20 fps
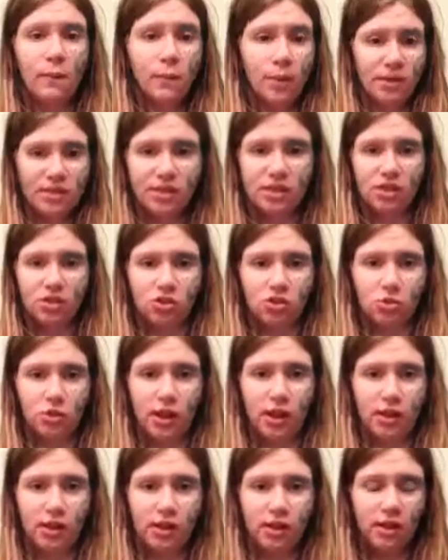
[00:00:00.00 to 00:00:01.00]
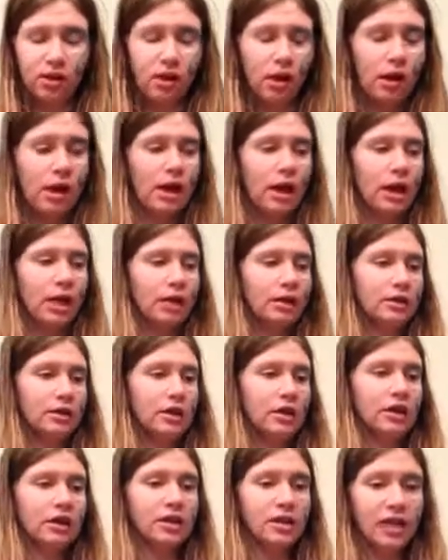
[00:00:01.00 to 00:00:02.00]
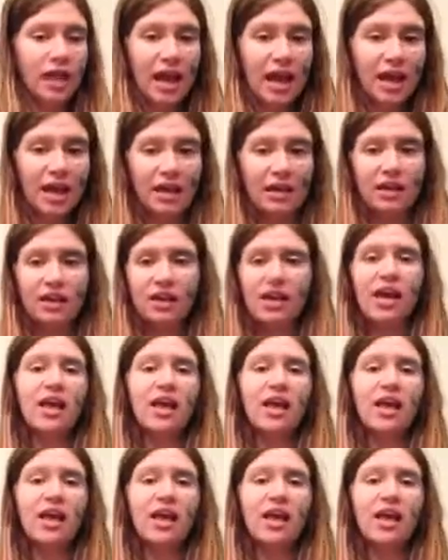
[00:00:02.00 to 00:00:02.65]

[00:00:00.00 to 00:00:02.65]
bisexuality and gay,